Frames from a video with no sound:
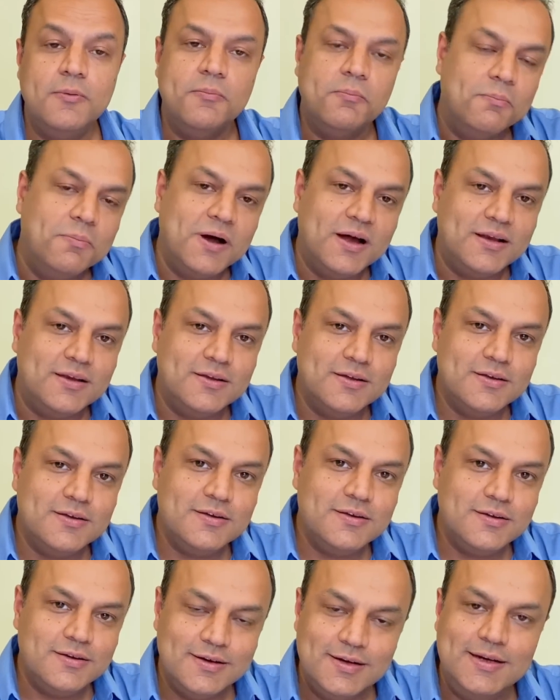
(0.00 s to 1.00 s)
But
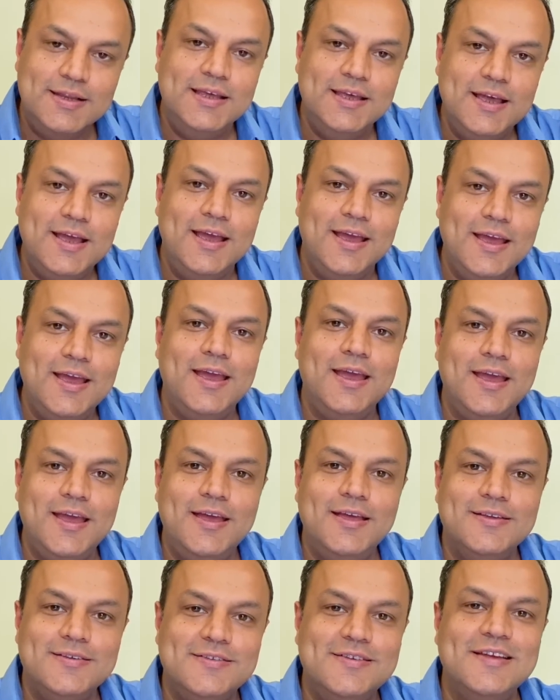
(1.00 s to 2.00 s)
DAA
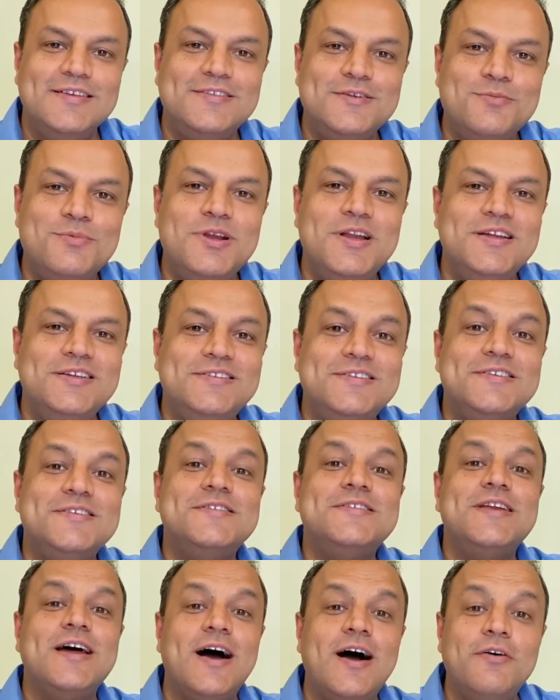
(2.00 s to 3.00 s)
is decimal, it's
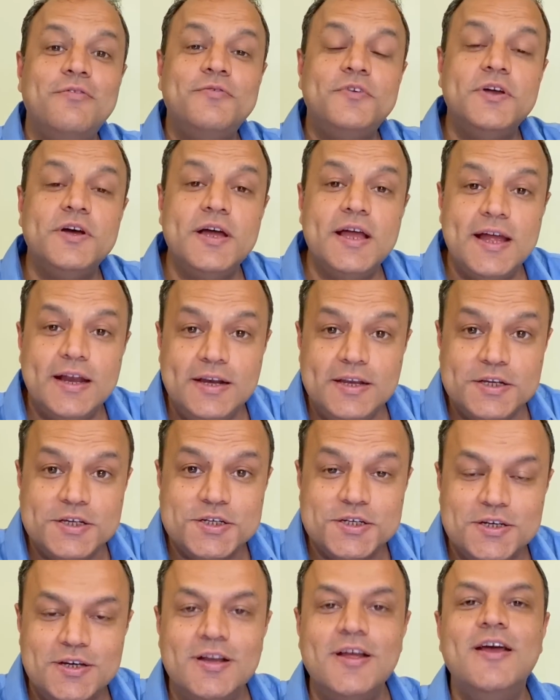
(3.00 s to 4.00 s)
just after
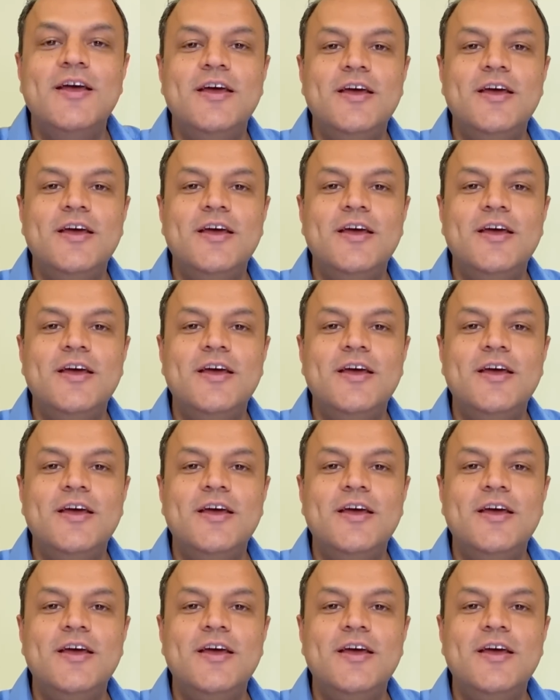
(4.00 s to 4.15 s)
addition.